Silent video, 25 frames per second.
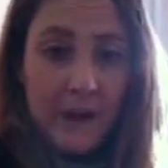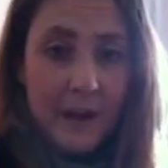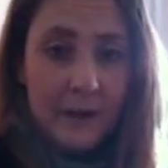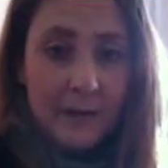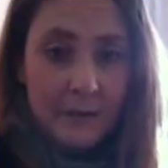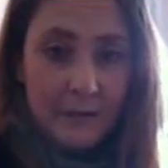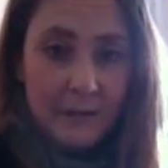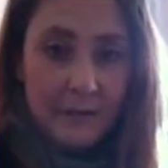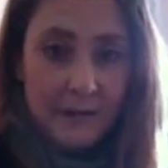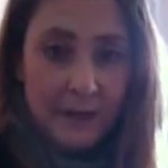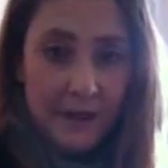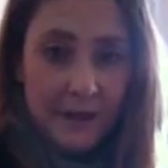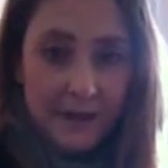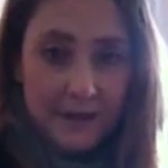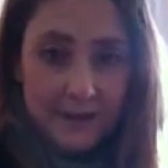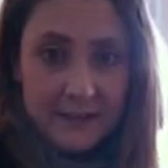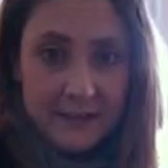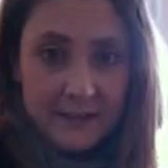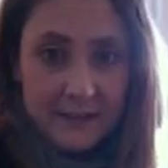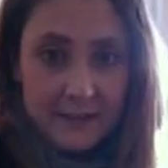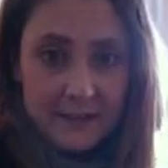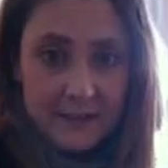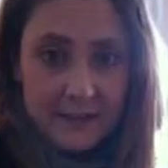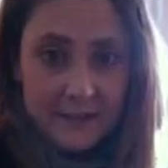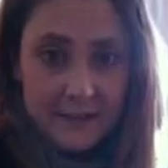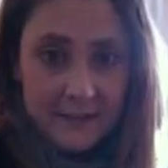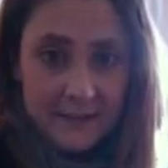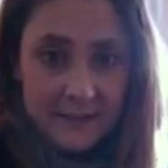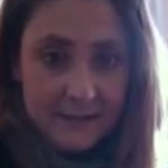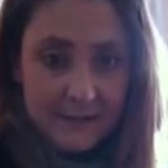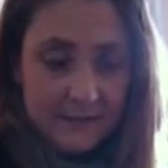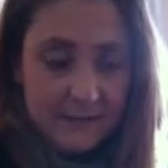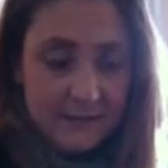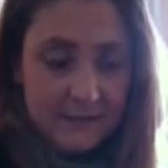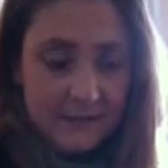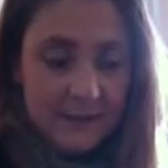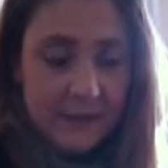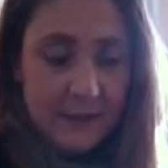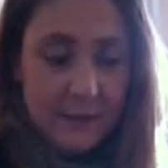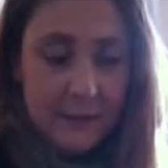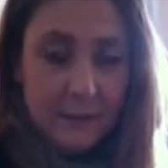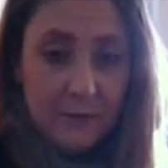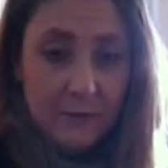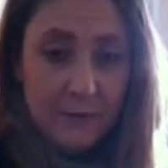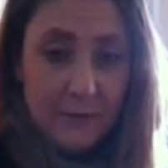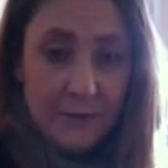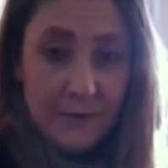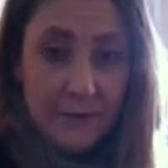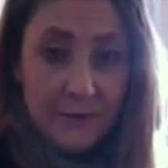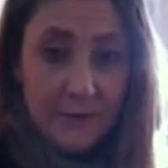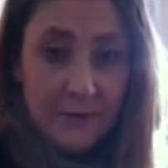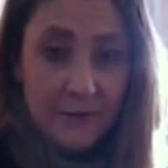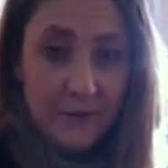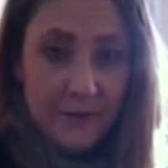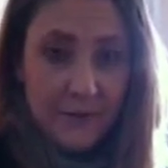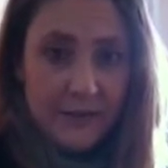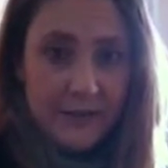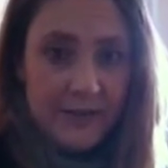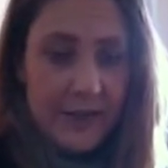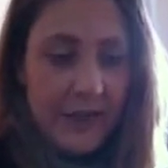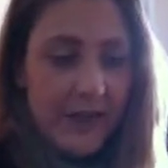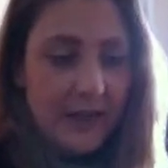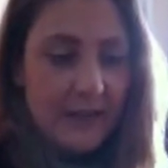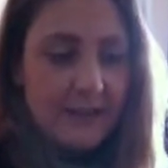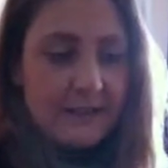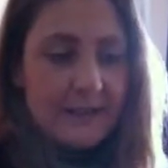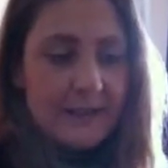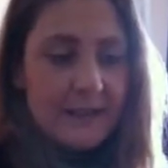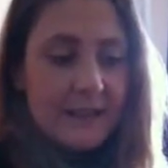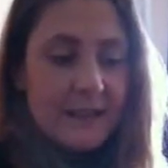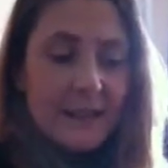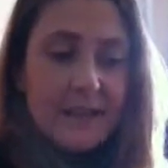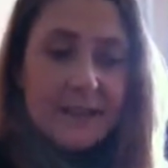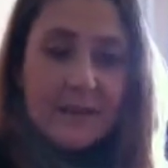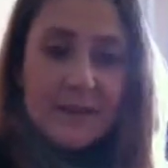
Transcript: and fixed all the text.